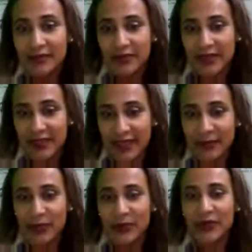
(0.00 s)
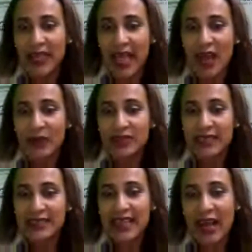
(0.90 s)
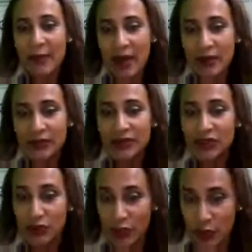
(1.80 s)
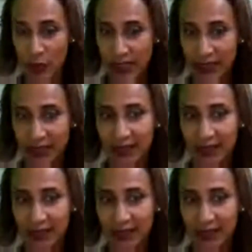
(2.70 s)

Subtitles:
For example, the house is among trees.